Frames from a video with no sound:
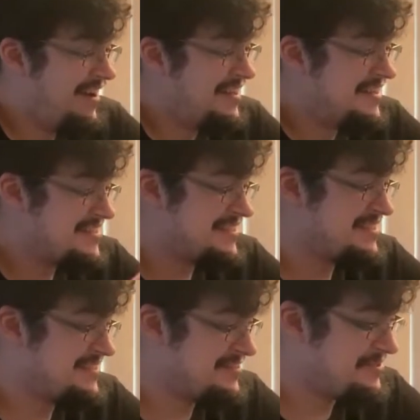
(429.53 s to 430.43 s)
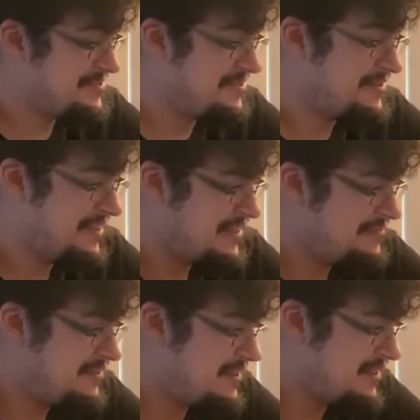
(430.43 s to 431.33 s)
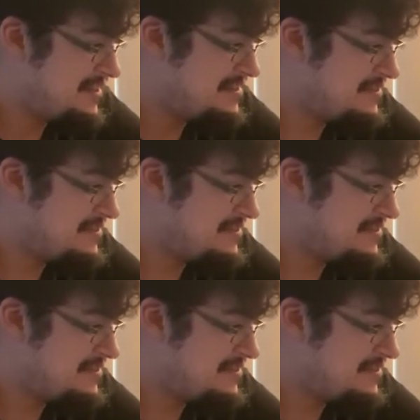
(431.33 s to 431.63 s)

This is so cool. Like, even like his